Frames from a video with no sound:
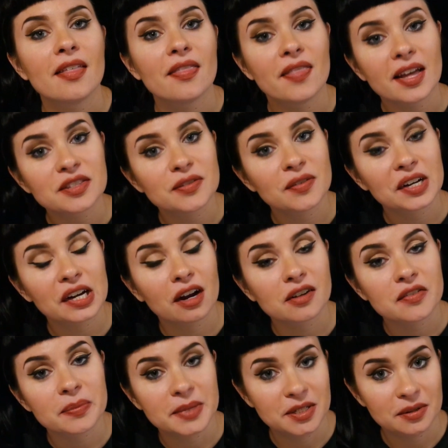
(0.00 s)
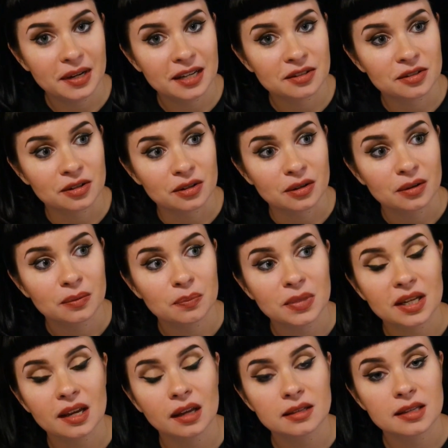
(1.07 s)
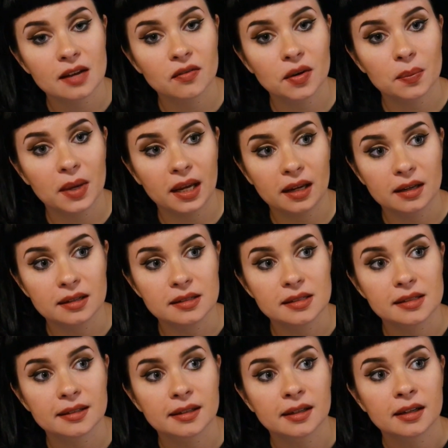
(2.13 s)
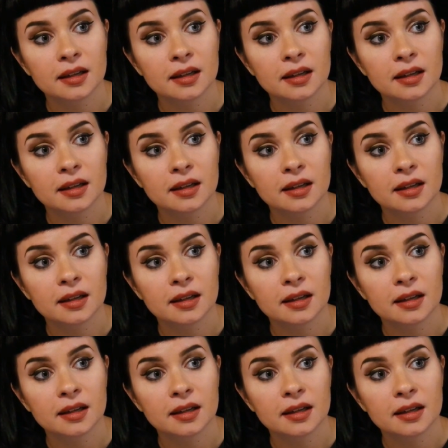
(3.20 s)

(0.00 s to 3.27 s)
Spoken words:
That's very hard for me to answer because every band